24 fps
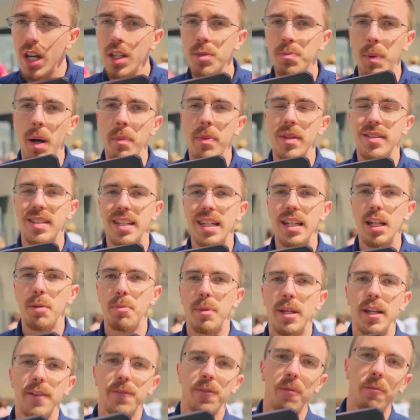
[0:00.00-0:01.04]
does bump the
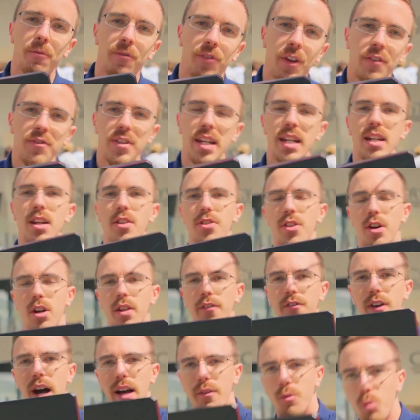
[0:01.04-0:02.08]
TDP from 15 to
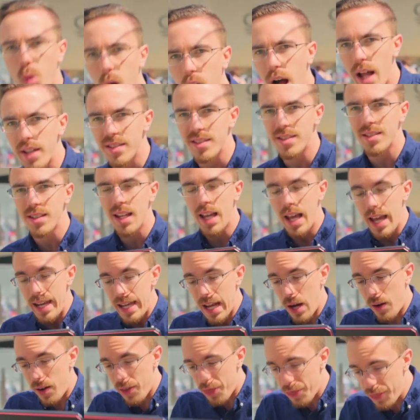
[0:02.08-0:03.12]
35 watts.
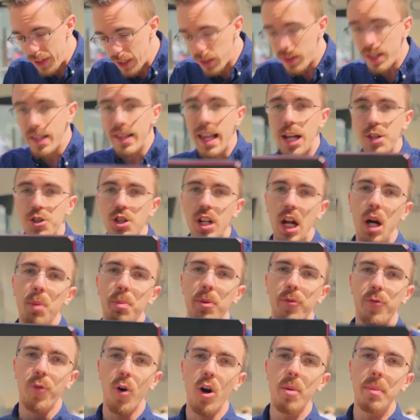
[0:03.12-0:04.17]
Now in theory, that should
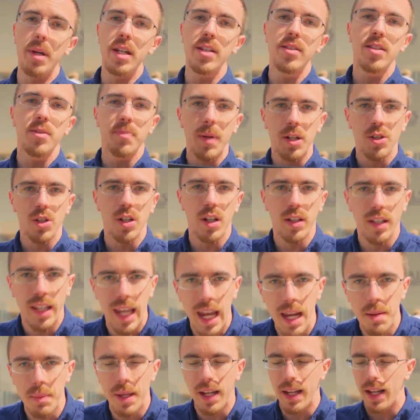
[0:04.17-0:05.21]
help performance, especially in
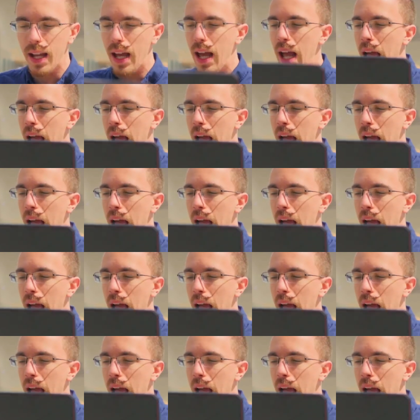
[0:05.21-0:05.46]
gaming.